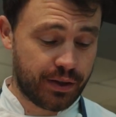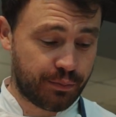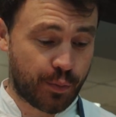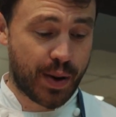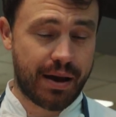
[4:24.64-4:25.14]

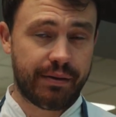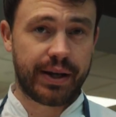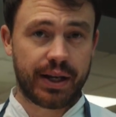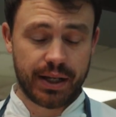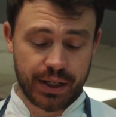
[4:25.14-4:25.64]

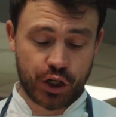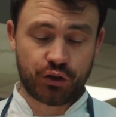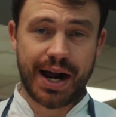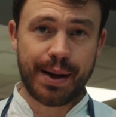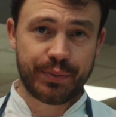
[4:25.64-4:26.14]
preparing
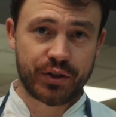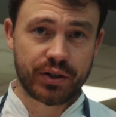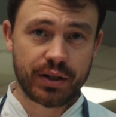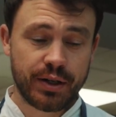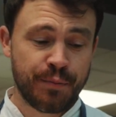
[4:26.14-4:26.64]

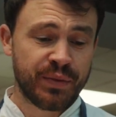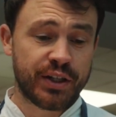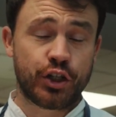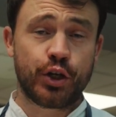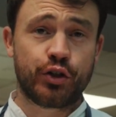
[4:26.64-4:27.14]
crabs
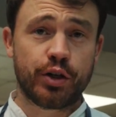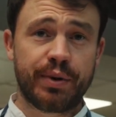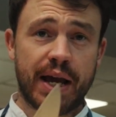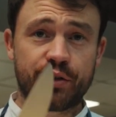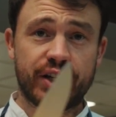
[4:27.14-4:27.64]
is to use
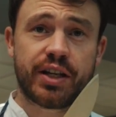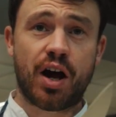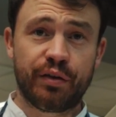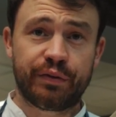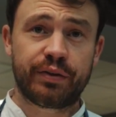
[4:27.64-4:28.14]
somebody else's
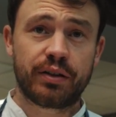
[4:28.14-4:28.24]
knife,